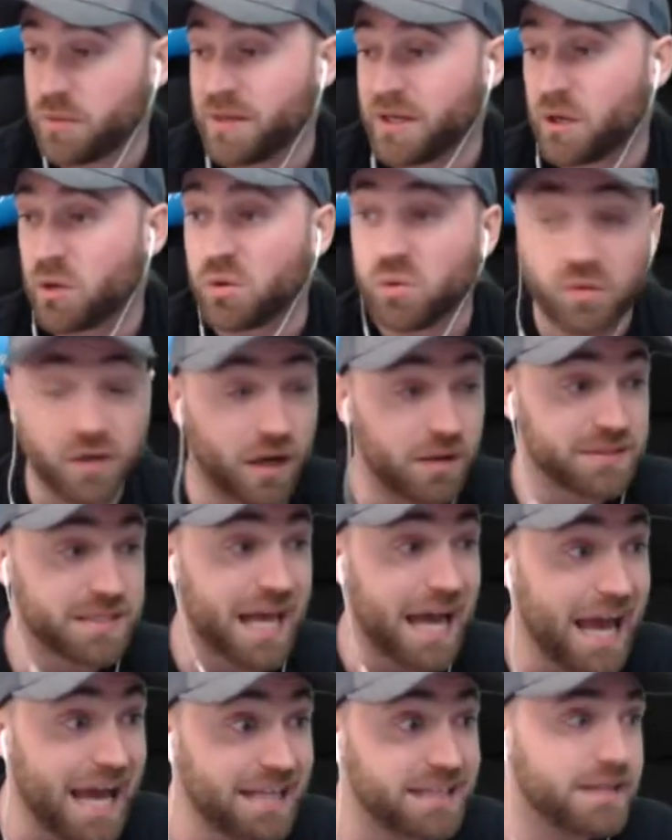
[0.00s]
it all goes
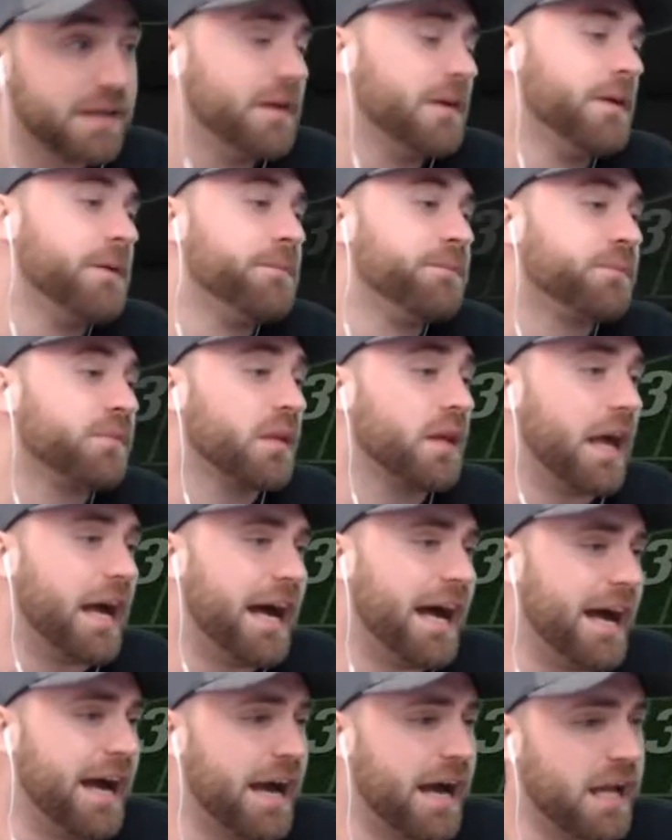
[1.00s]
ahead.
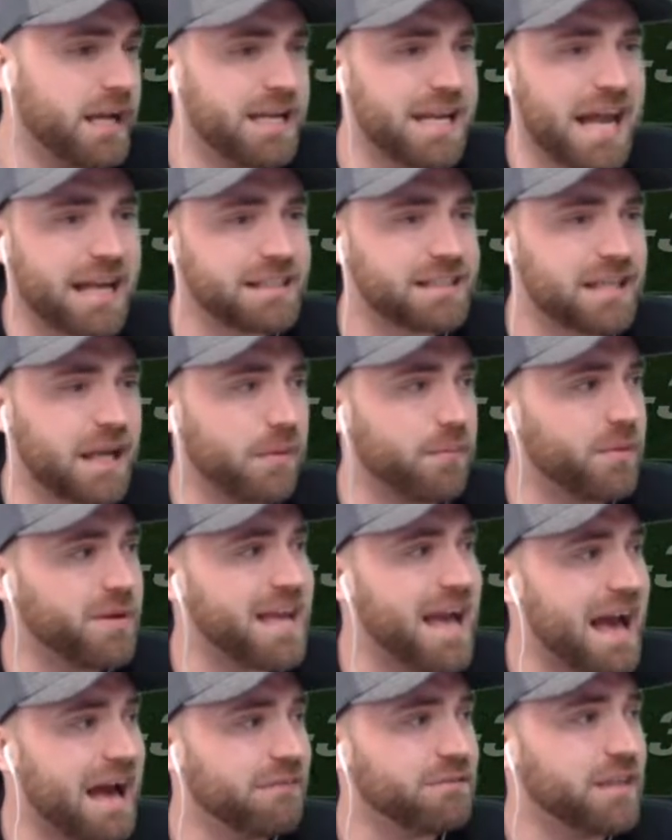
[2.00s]
Next up, we
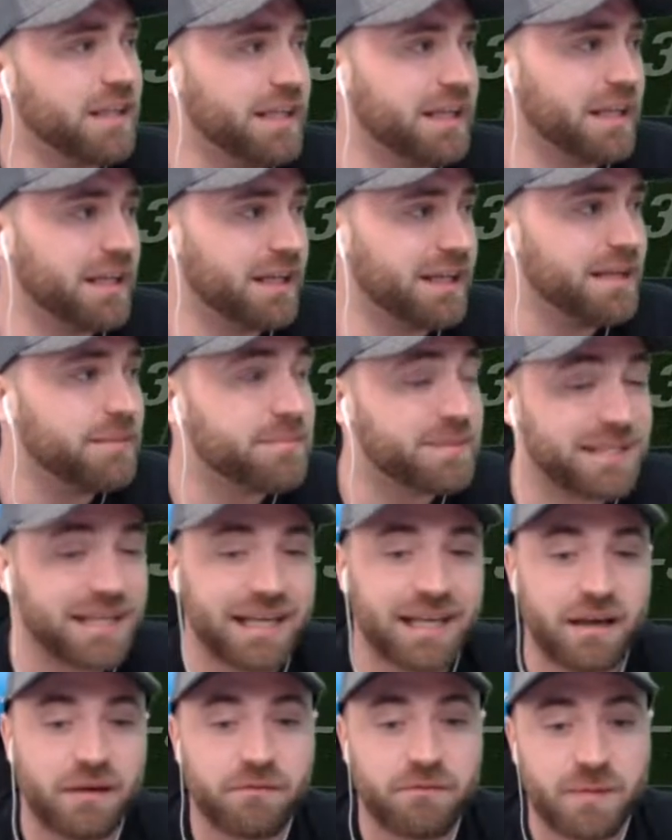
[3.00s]
have the
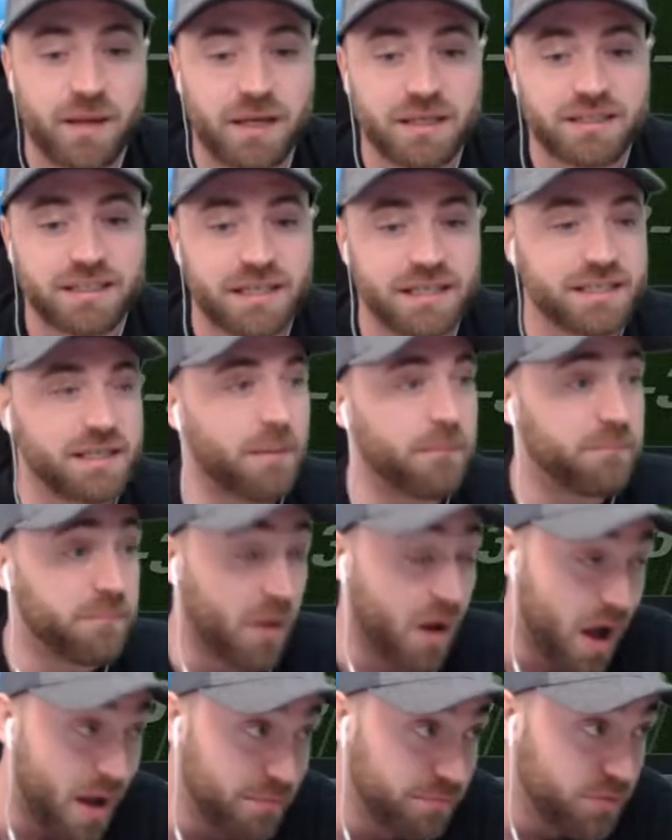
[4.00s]
Leipzig versus
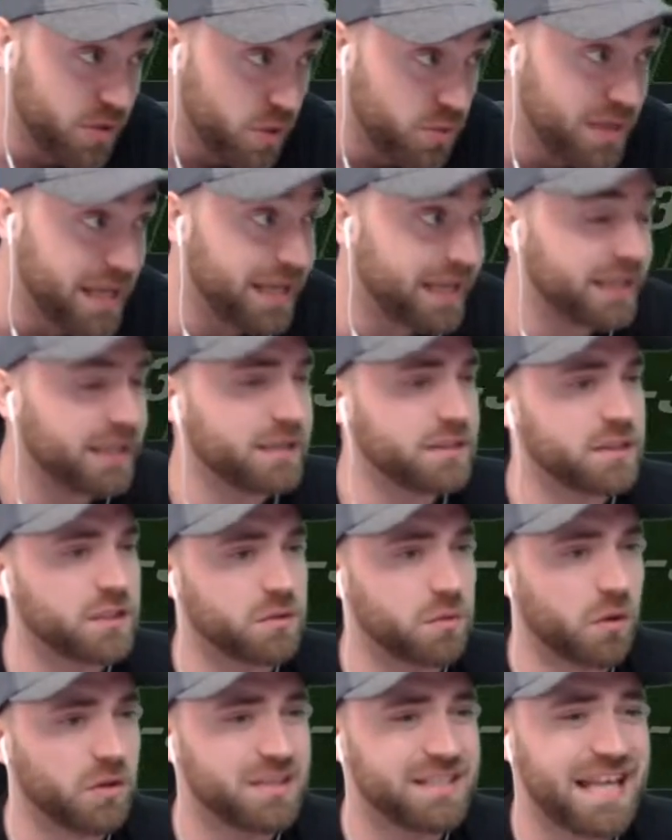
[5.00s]
Bayern Munich
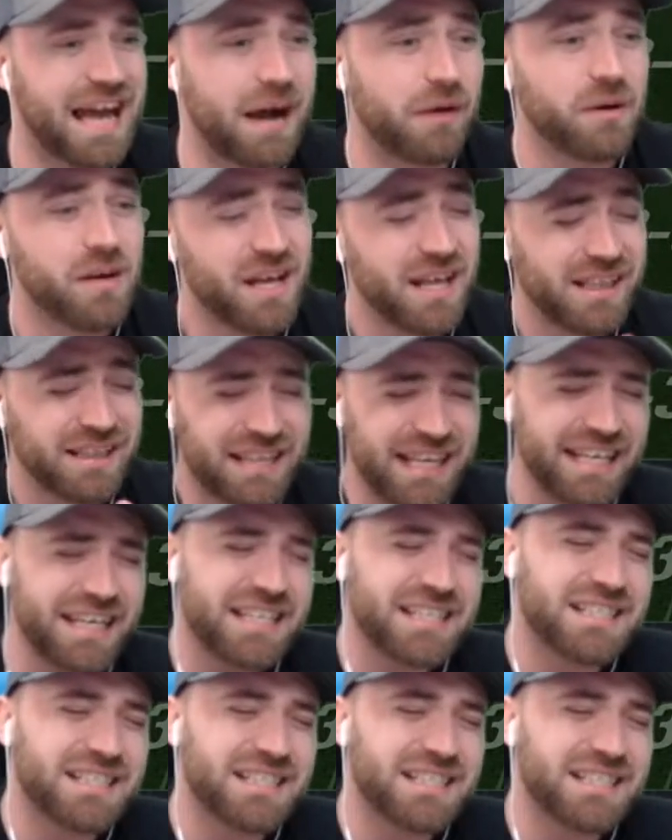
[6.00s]
squads. Now, these